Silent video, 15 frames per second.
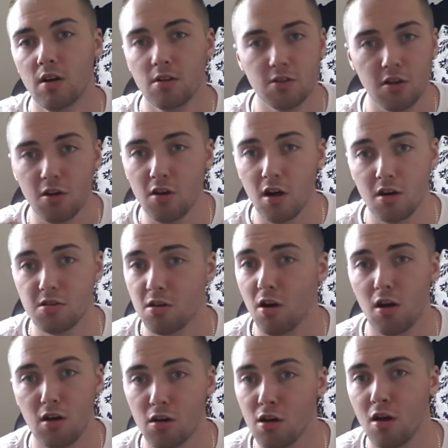So you guys
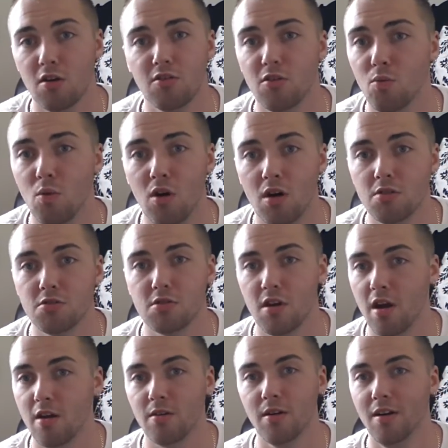got a lot to watch,
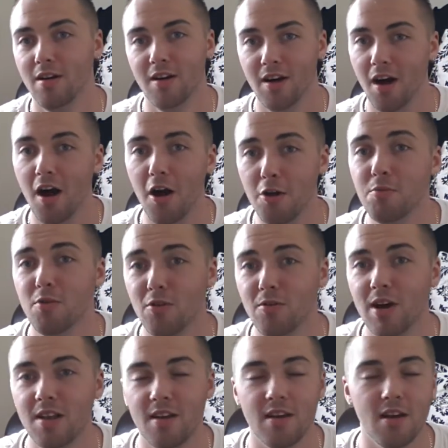so I hope you're
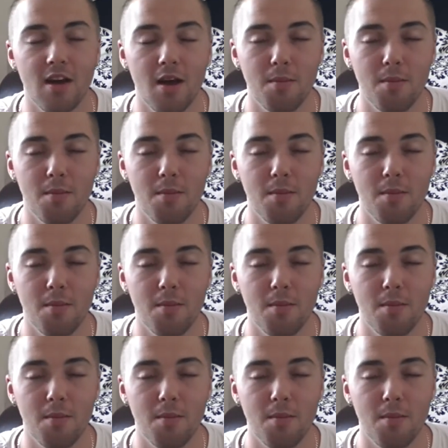ready.